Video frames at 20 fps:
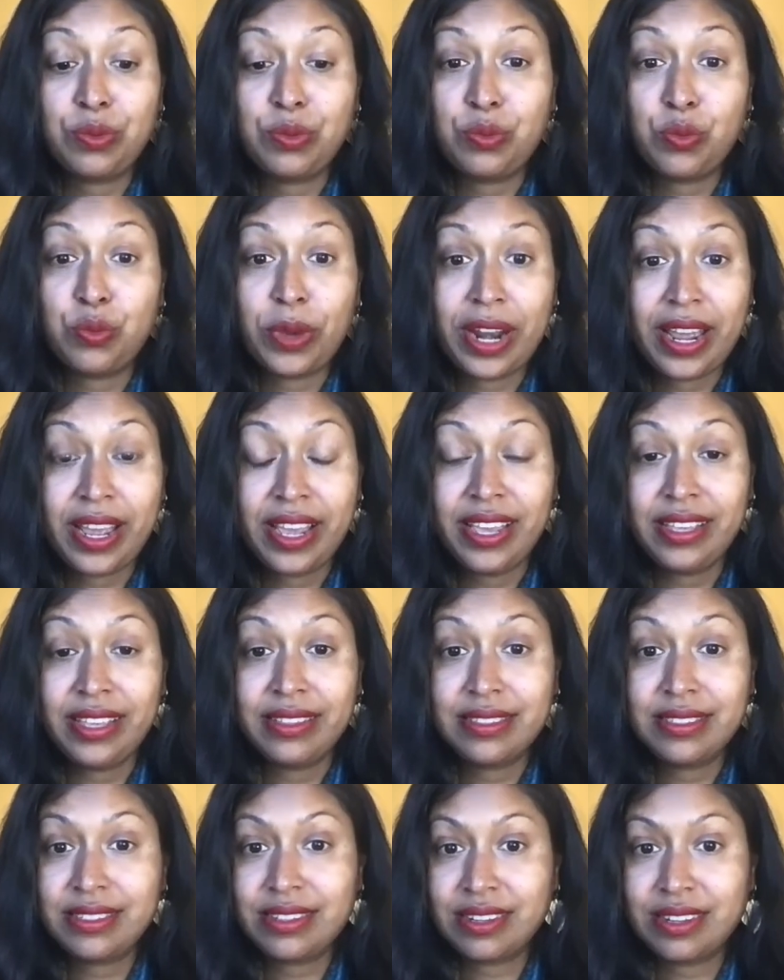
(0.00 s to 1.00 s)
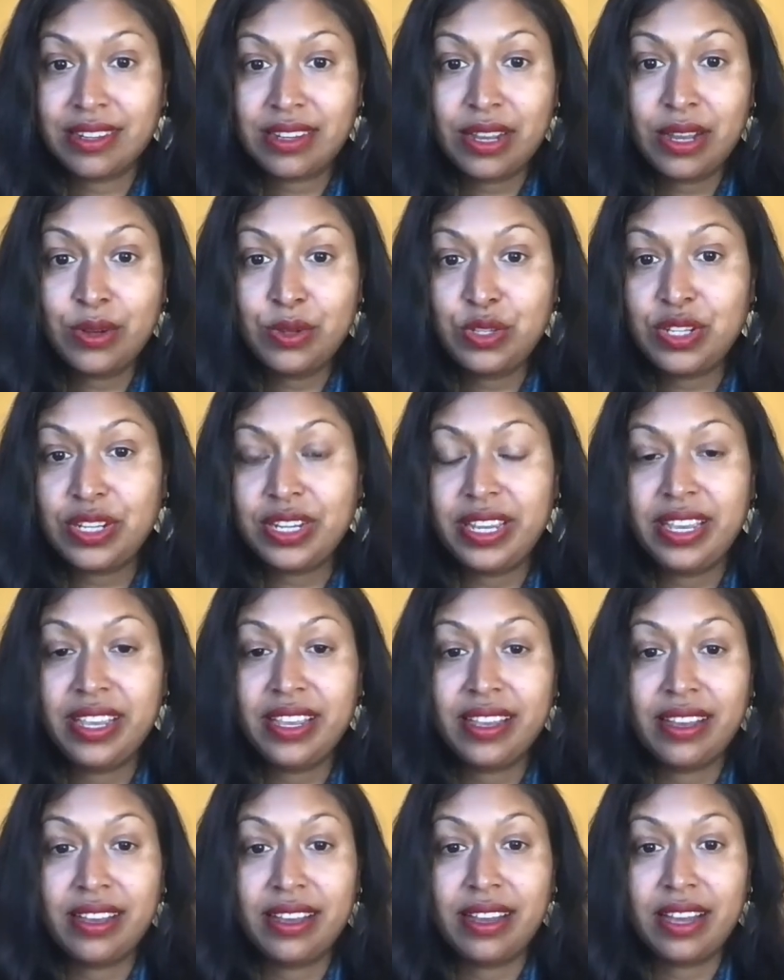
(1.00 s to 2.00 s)
when I started
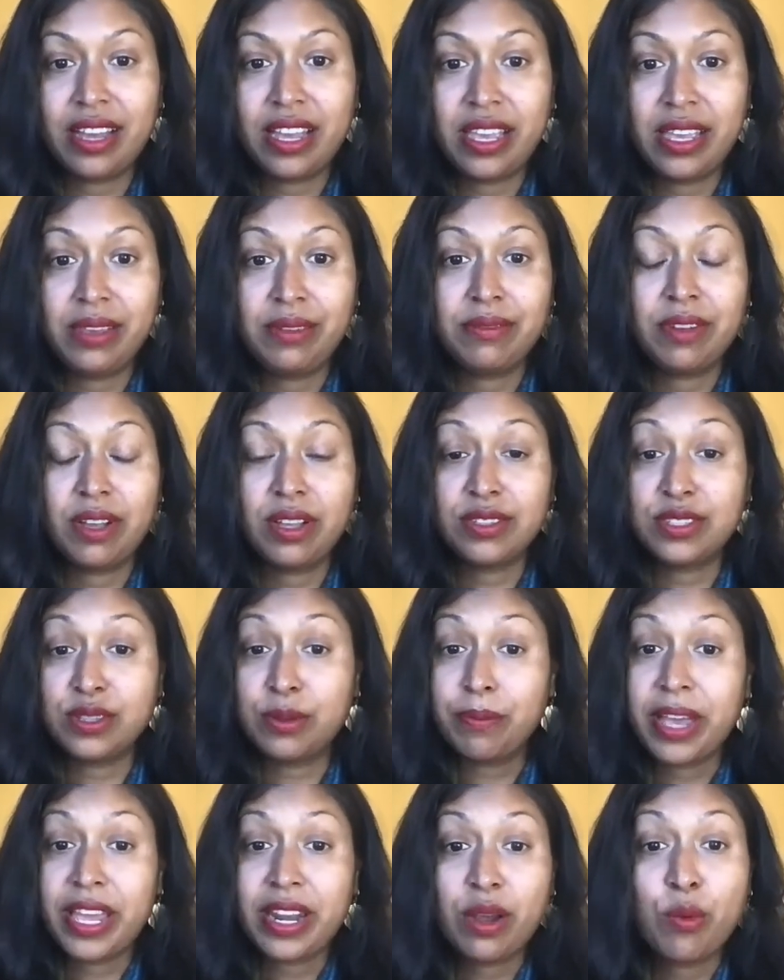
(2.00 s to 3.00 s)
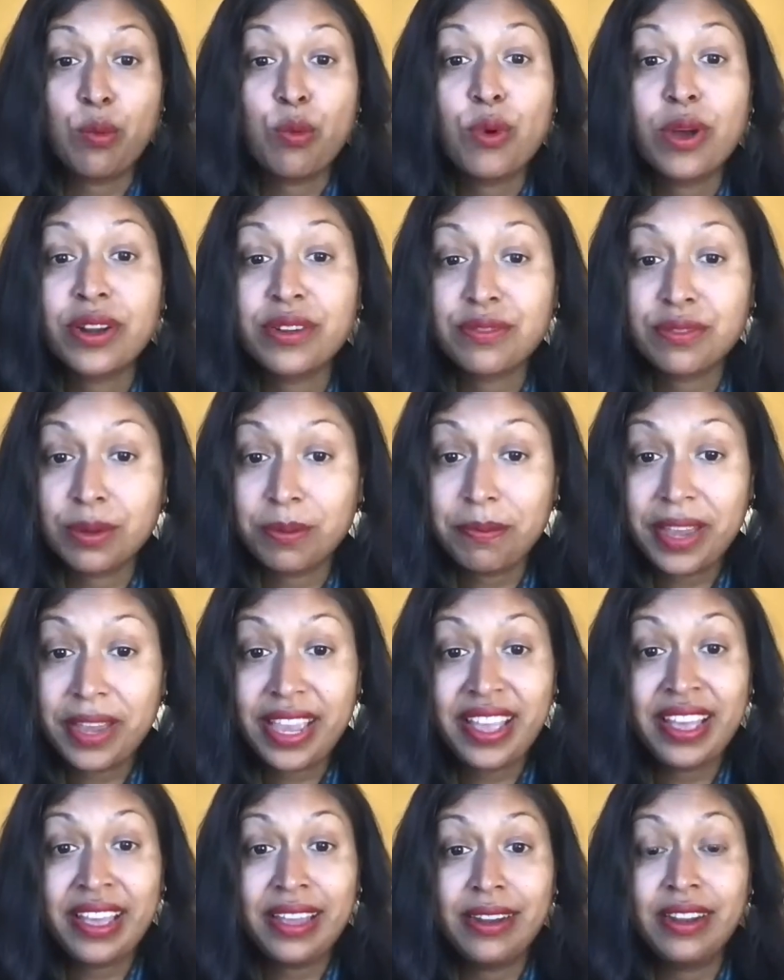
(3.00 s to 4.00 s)
coaching, I also met a wonderful
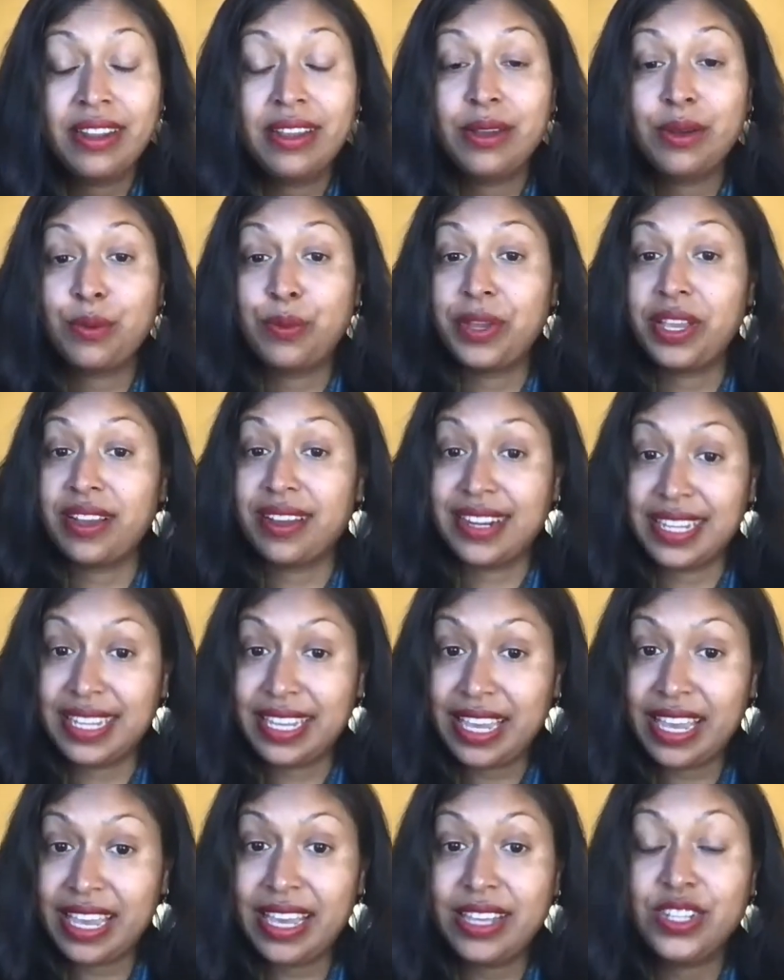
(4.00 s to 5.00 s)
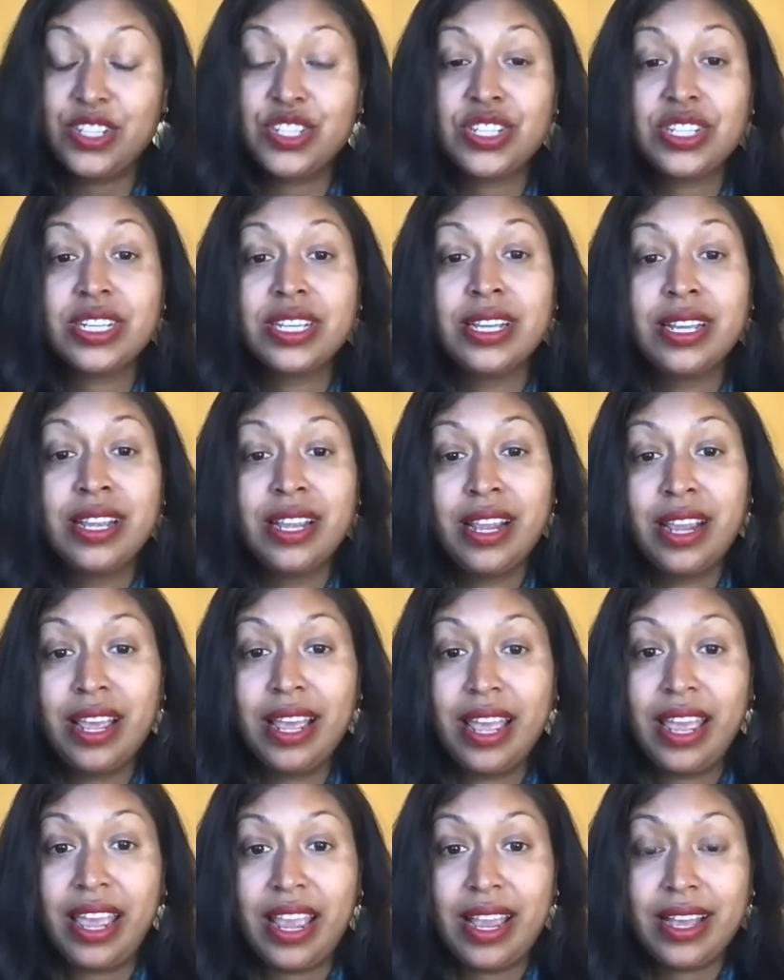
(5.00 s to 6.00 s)
man. We got engaged,
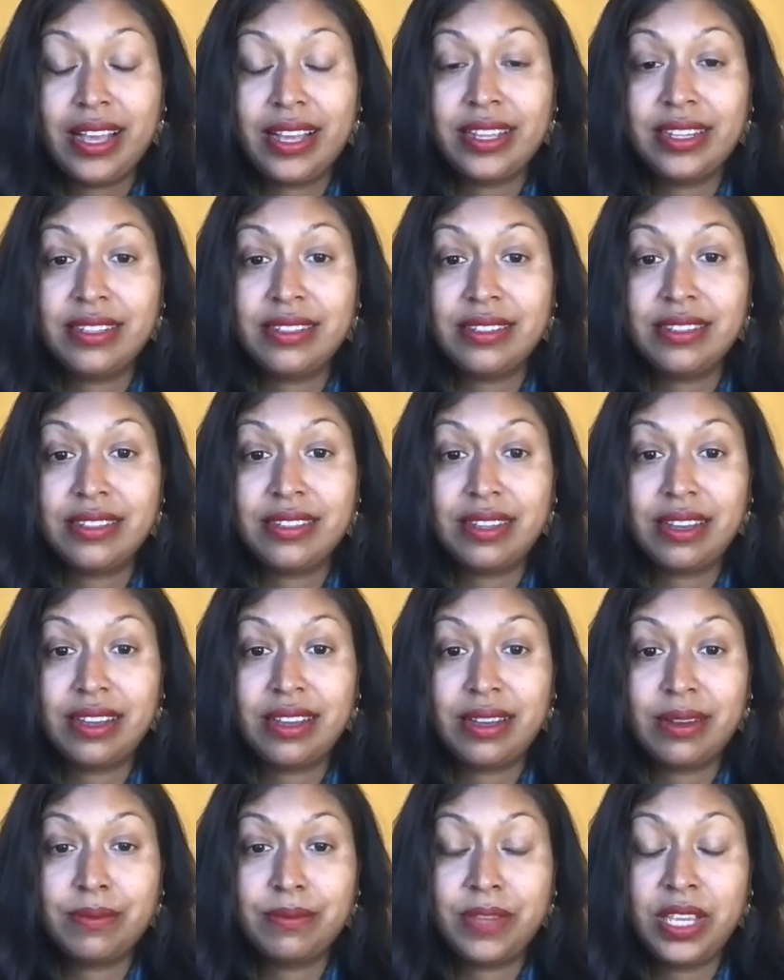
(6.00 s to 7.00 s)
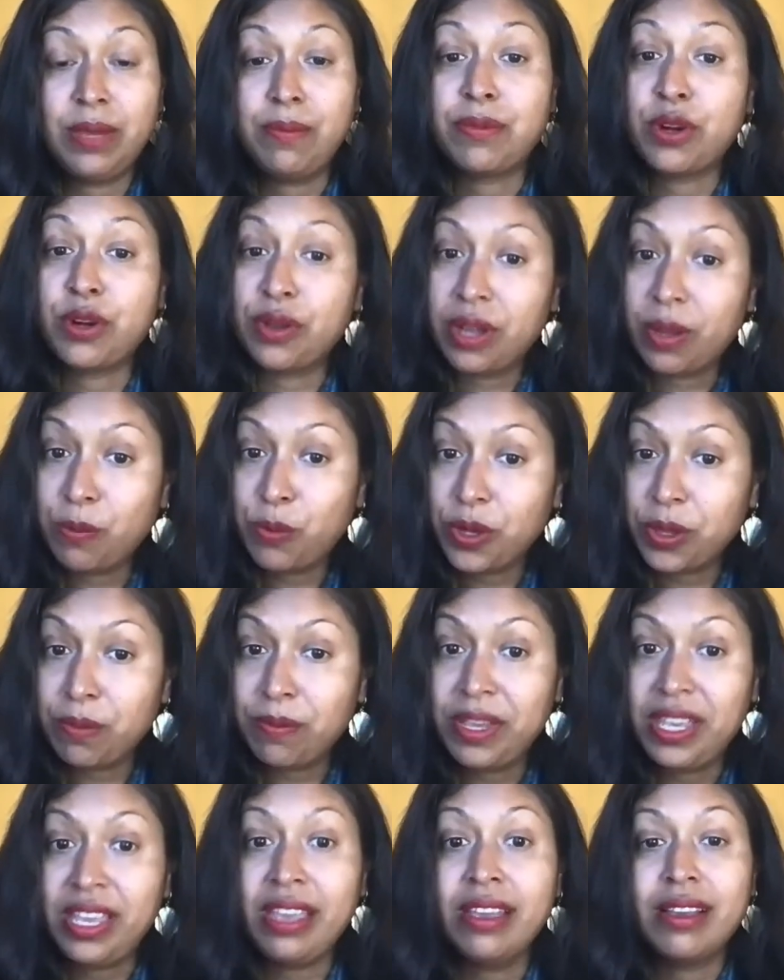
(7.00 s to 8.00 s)
and he broke up with
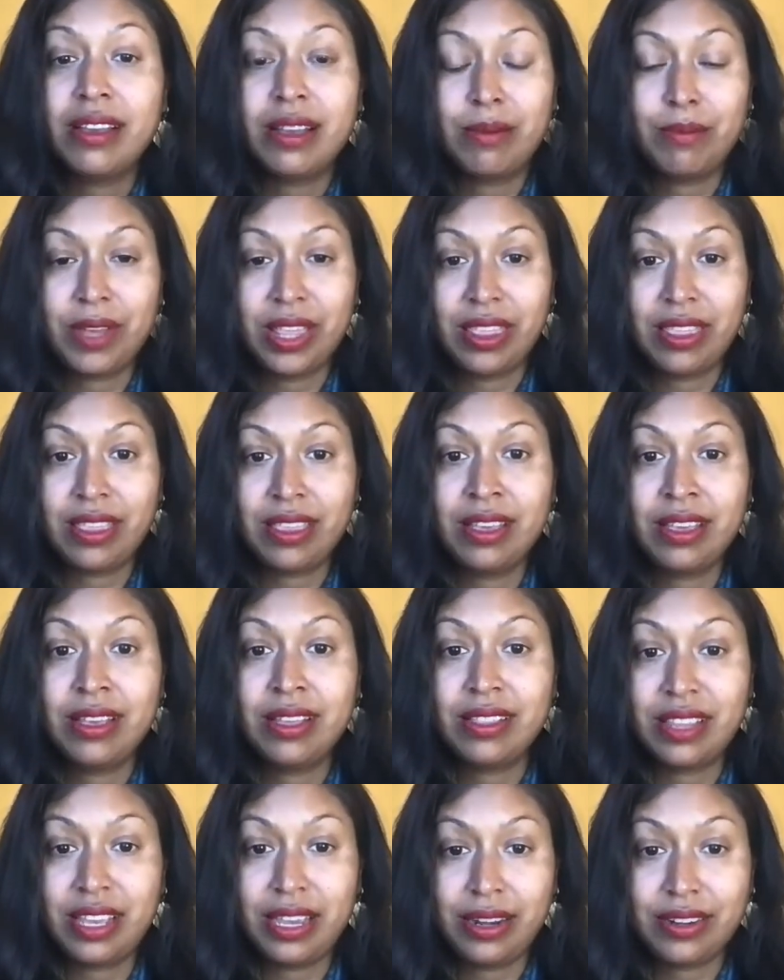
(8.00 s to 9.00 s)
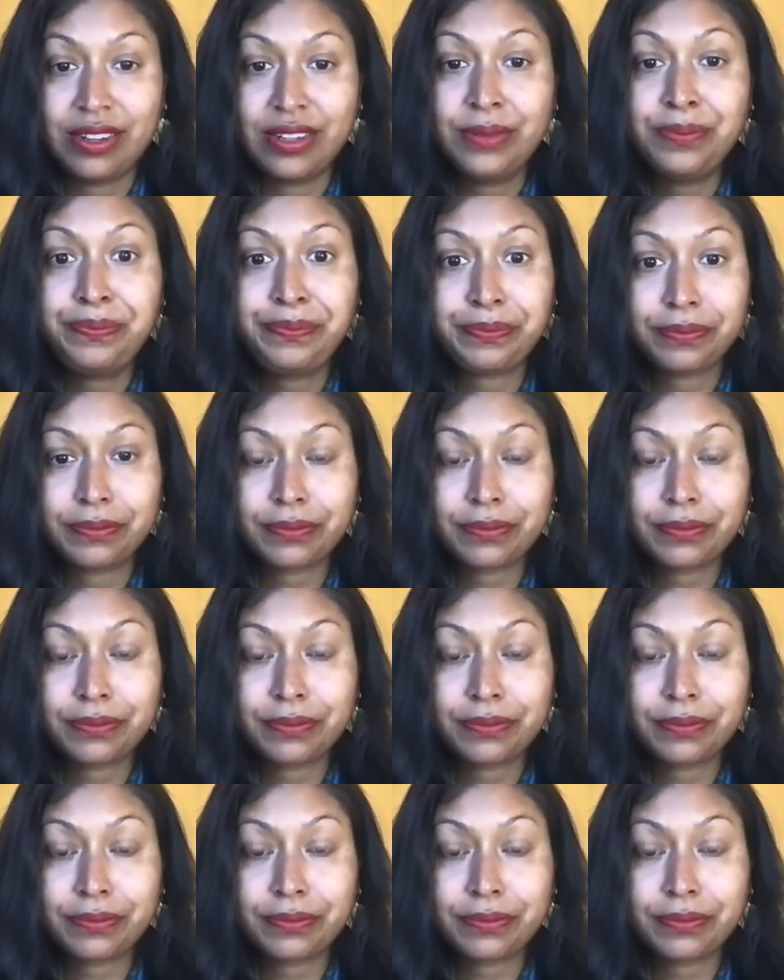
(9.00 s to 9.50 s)
me a month later.